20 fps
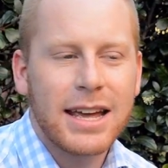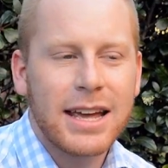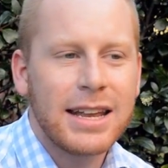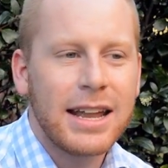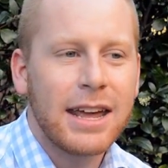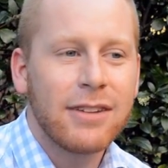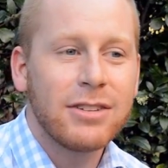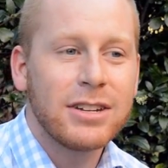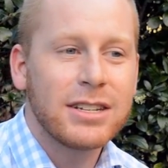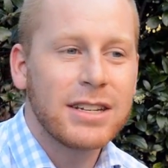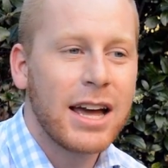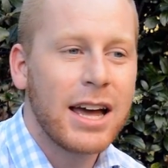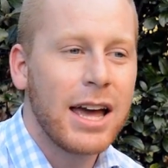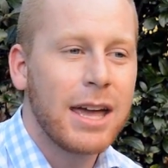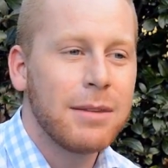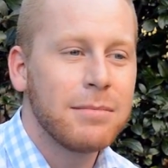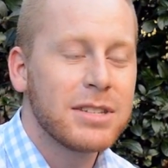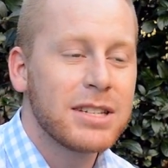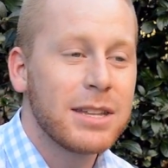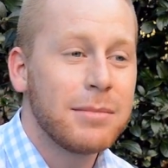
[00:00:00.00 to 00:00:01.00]
and every
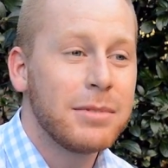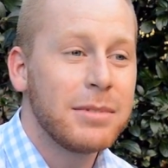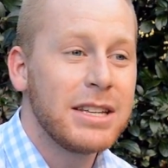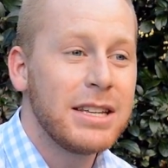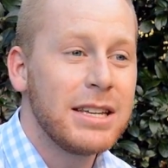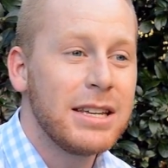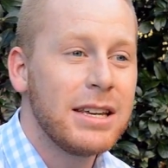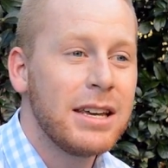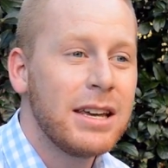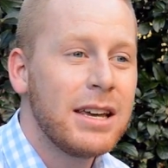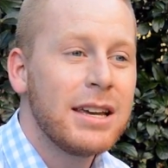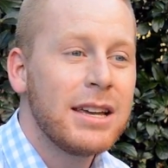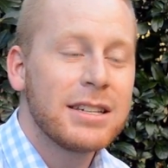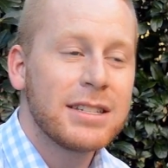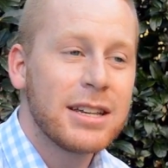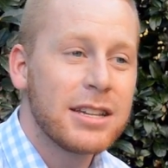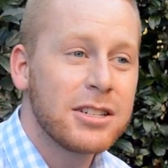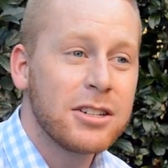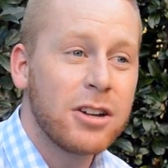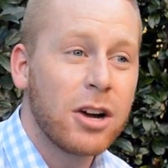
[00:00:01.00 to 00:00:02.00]
time somebody
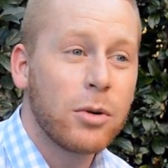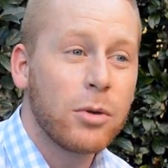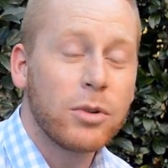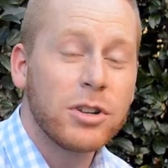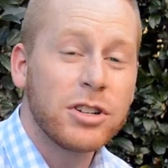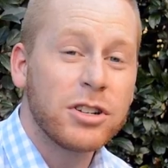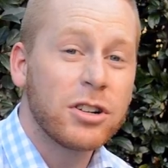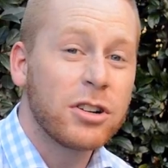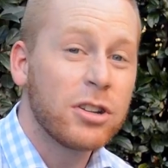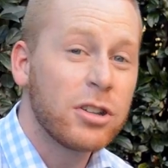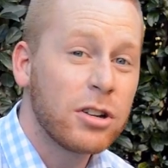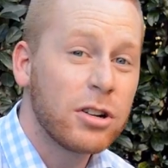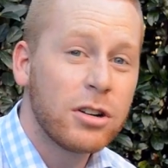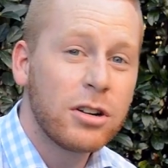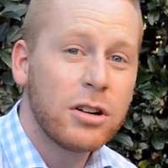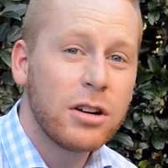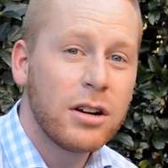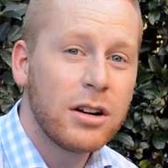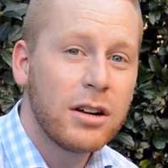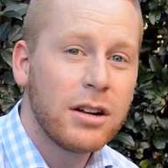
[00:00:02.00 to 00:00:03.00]
says the R word to her,